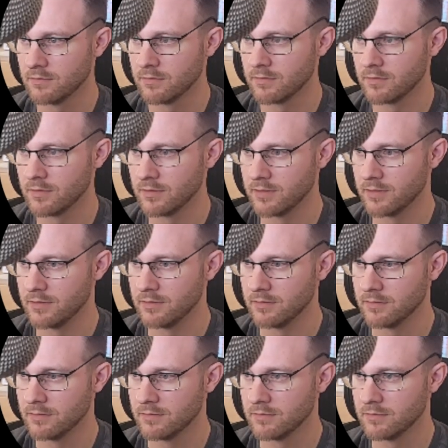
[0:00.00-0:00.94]
30,
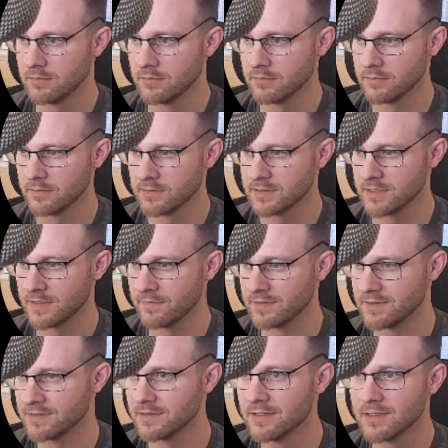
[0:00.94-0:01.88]

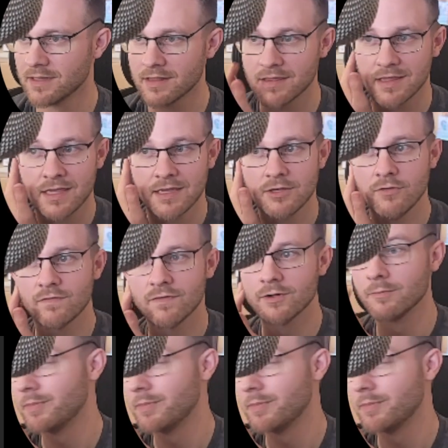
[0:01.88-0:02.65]
70. Thank you for your